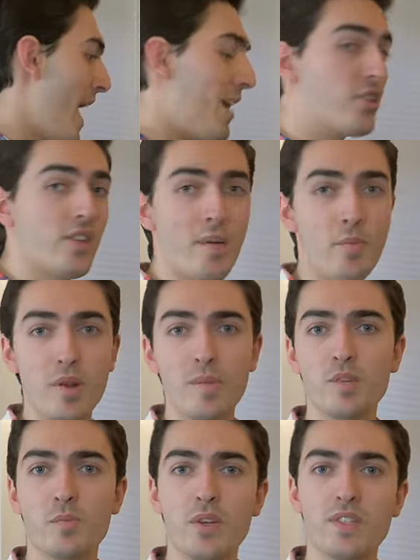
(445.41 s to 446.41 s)
Actually, that pretty
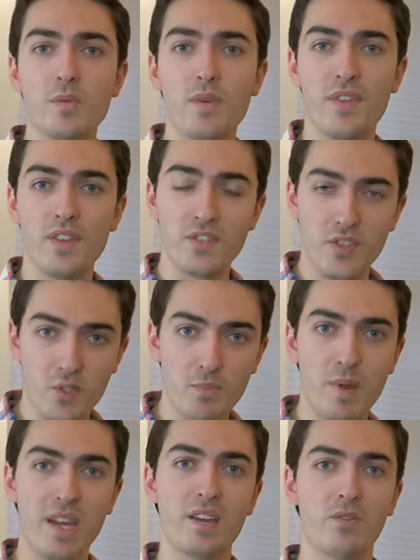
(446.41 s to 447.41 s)
much puts it within
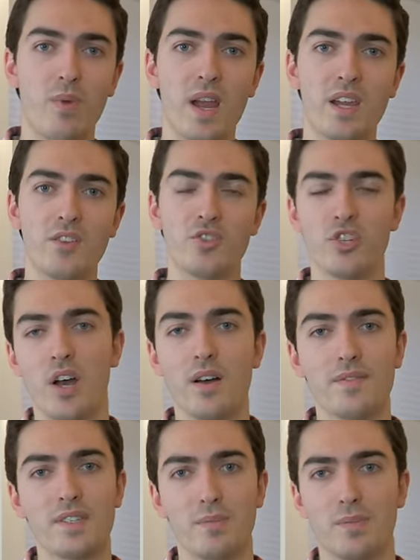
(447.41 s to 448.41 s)
spinning range
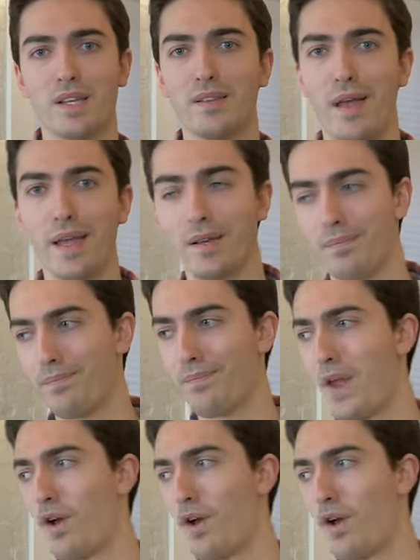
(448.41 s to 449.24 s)
of something like